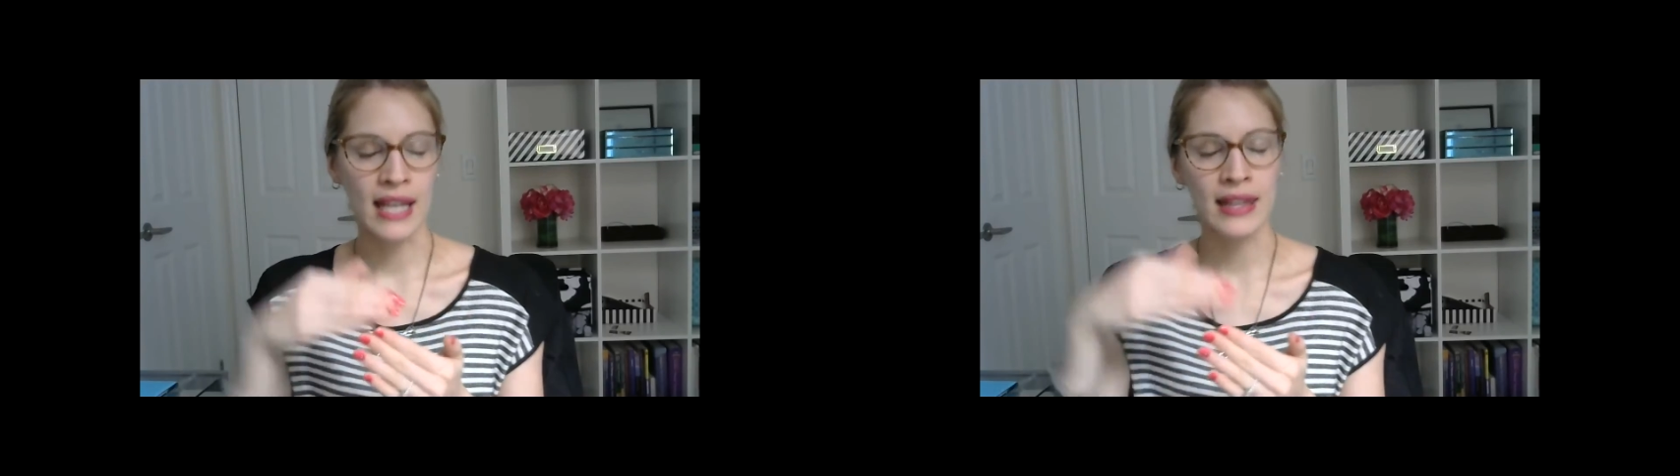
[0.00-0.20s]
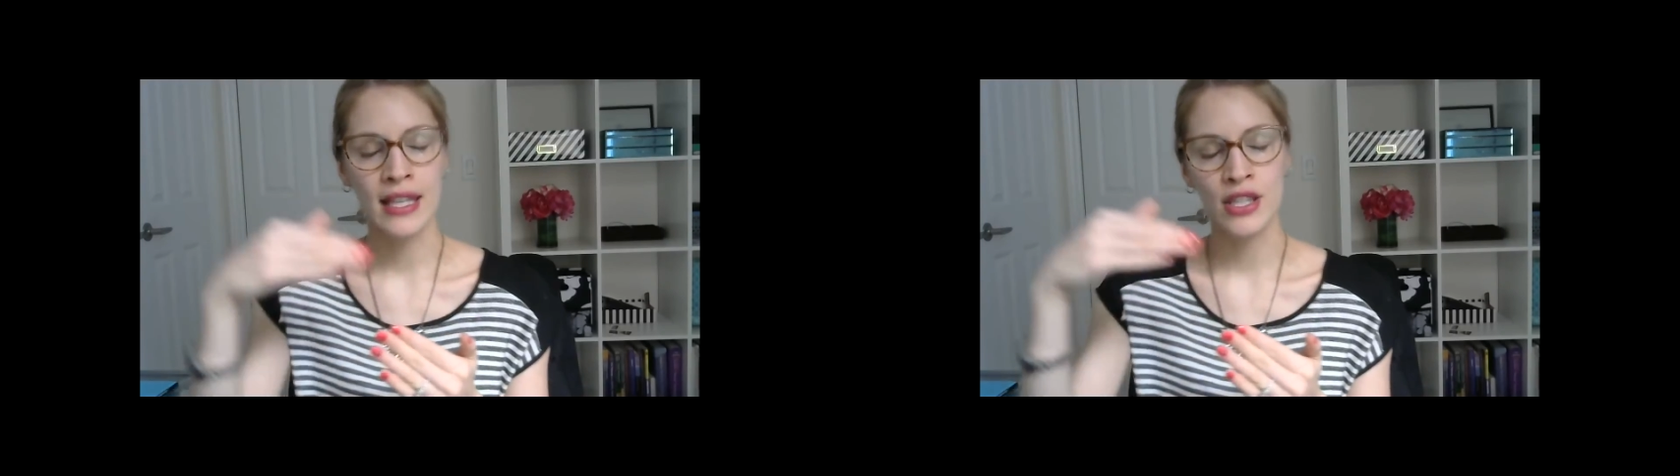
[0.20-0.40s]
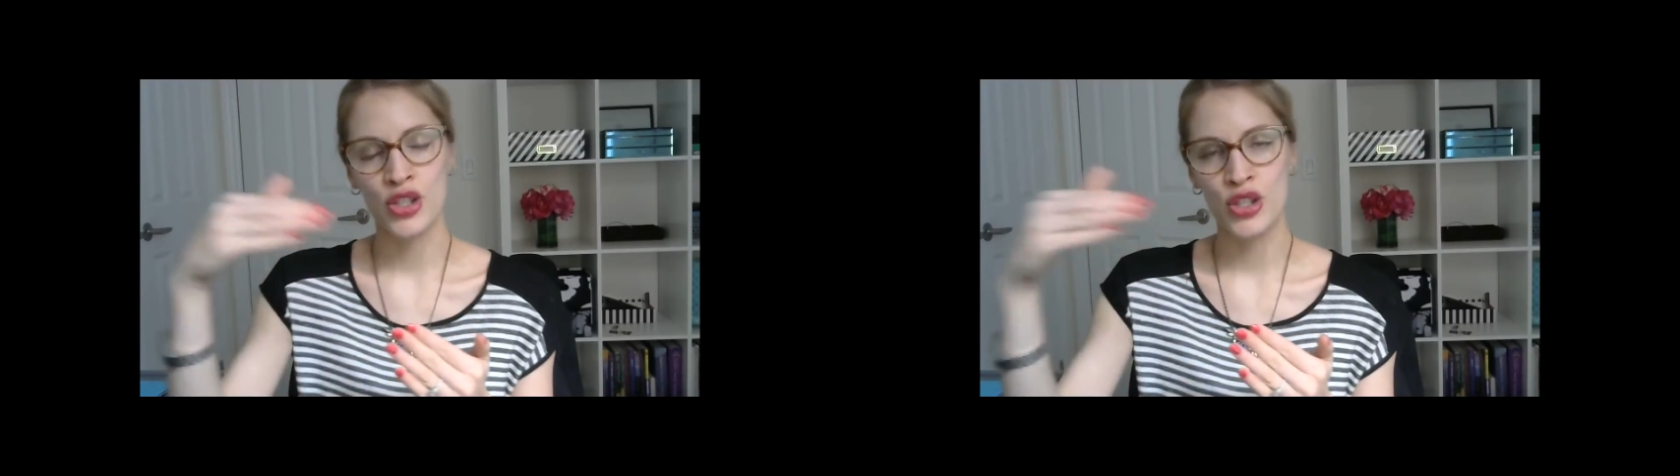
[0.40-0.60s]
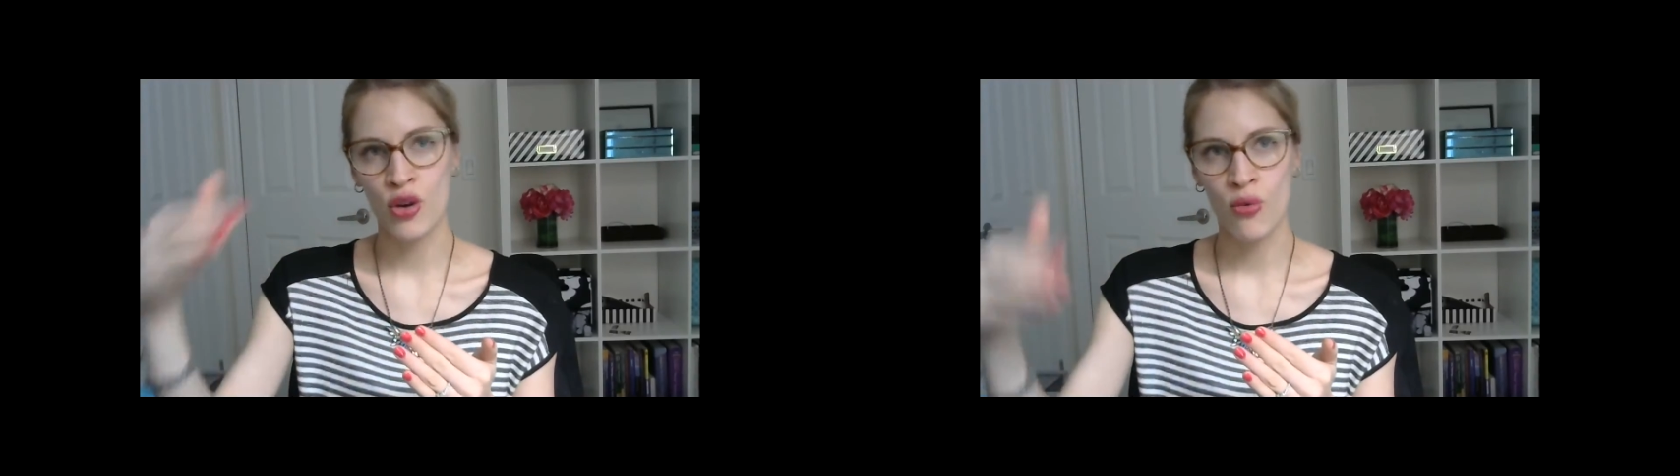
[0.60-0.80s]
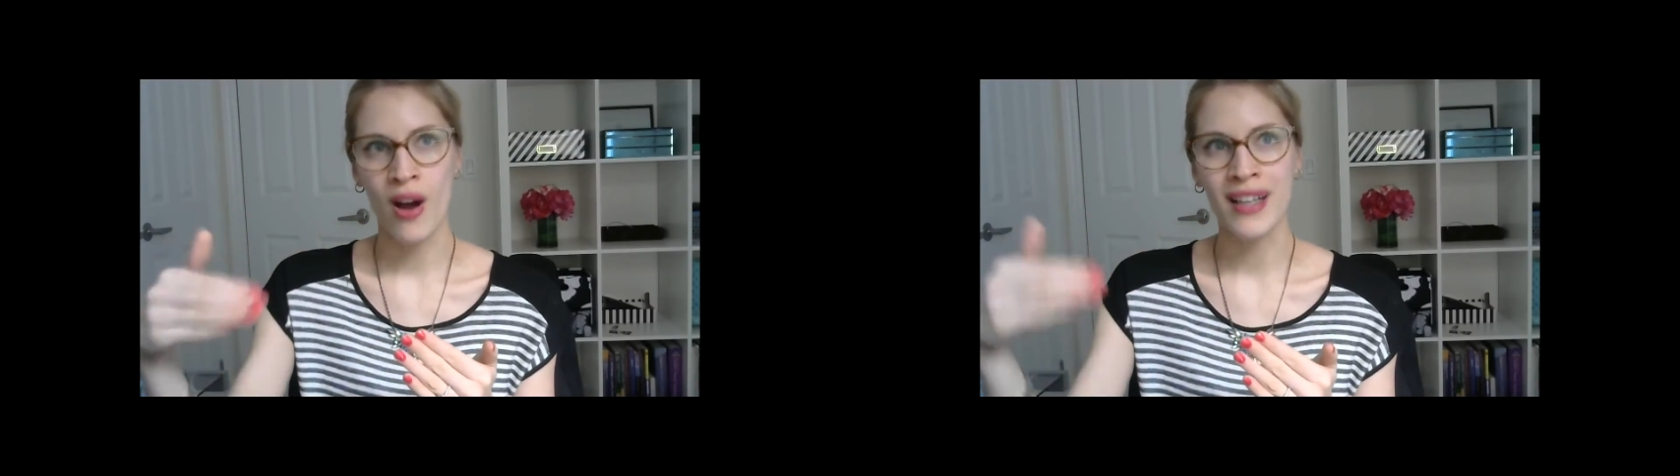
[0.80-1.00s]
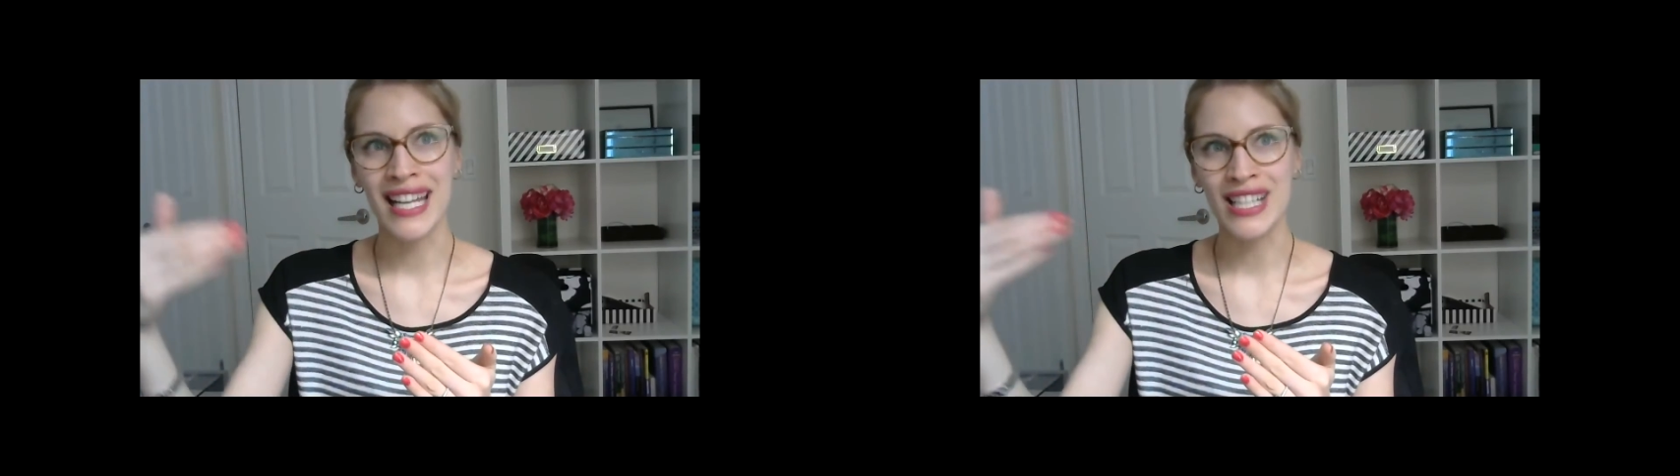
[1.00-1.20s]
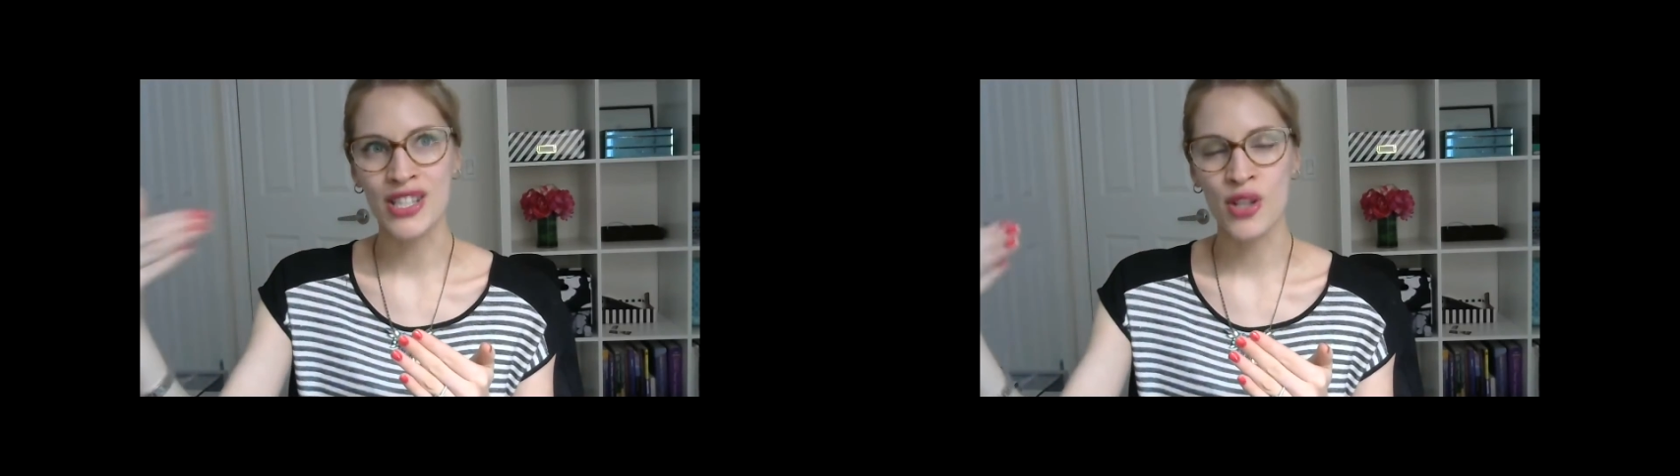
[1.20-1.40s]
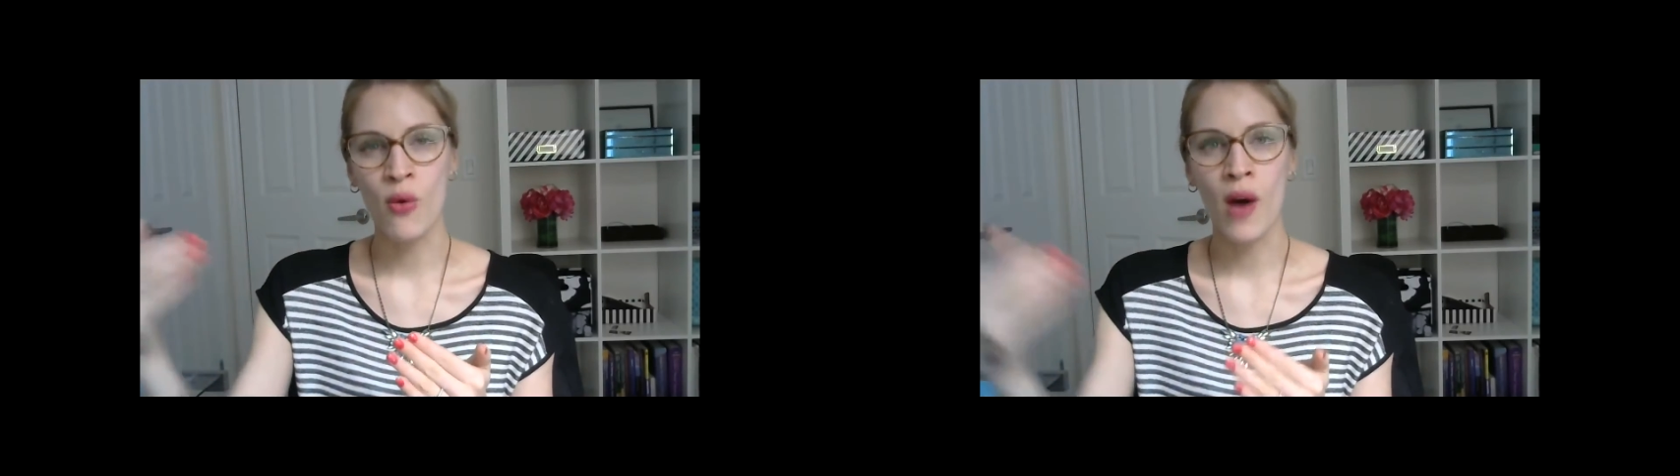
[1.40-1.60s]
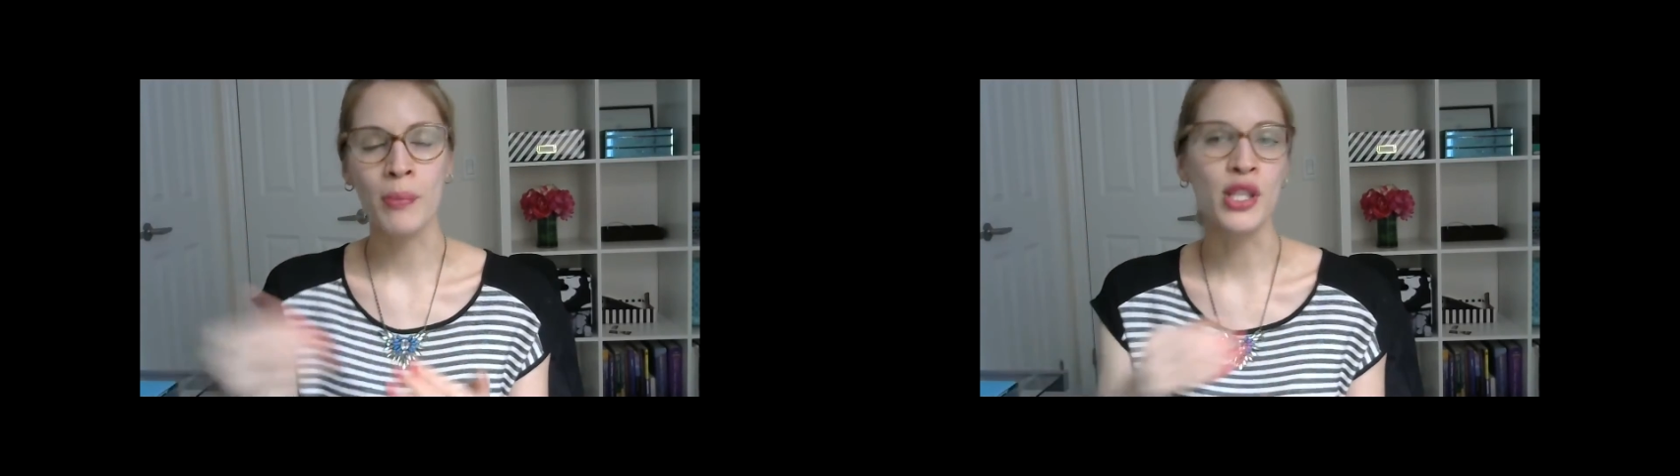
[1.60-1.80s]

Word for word: and then so on and so on.